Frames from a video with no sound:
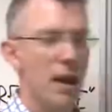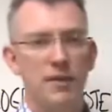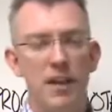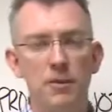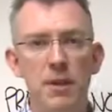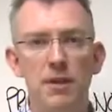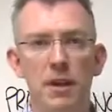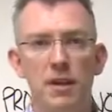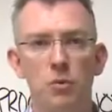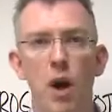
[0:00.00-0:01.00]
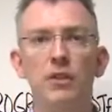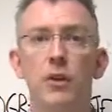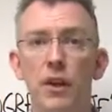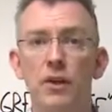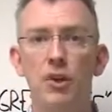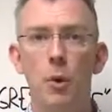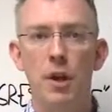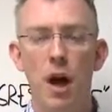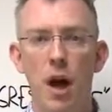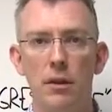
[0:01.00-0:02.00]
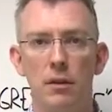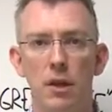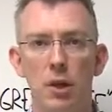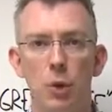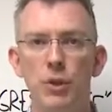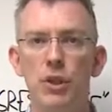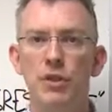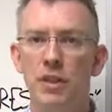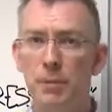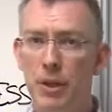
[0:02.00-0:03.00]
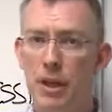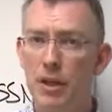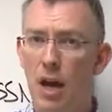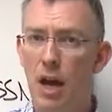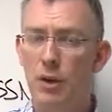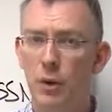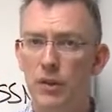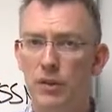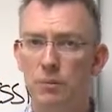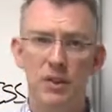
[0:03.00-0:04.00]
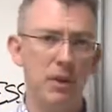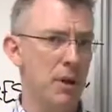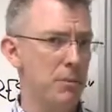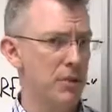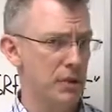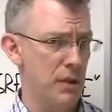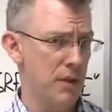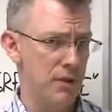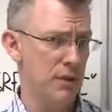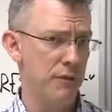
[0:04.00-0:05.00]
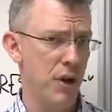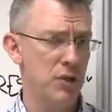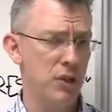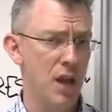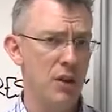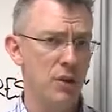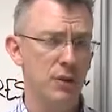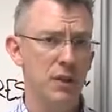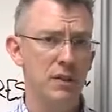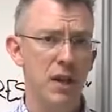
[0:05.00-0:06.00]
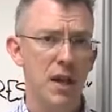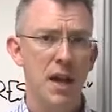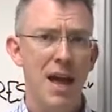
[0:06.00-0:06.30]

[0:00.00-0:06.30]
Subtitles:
Assessment is what you think is going on, which is typically a diagnosis, but sometimes it's a differential diagnosis.